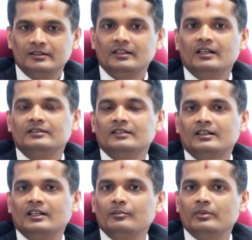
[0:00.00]
See, there is
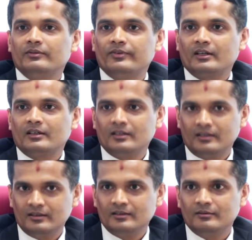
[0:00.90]
nothing perfect
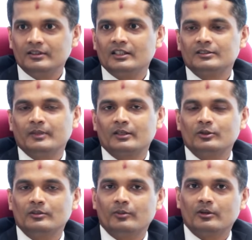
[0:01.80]
with respect
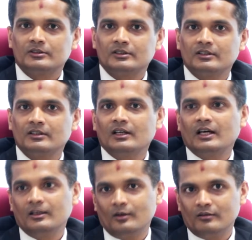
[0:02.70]
to the posture.
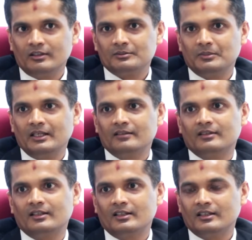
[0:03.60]
I always believe
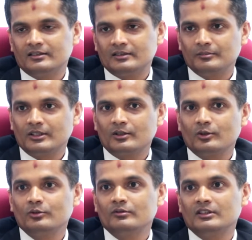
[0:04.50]
that it is something
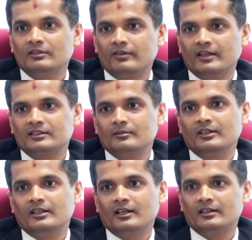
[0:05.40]
to do with the
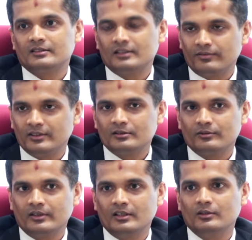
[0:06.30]
flexibility and stiffness
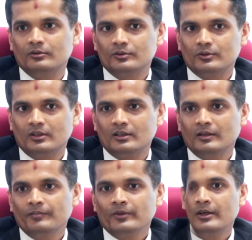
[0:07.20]
of an individual.
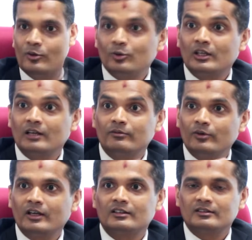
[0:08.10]
No time
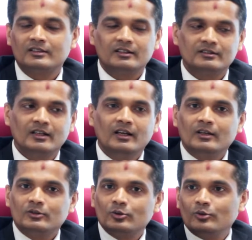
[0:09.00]
for exercise.
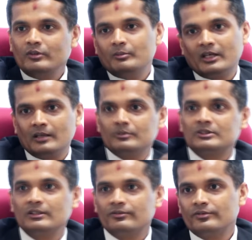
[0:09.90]
So we become
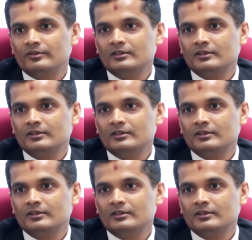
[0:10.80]
stiff.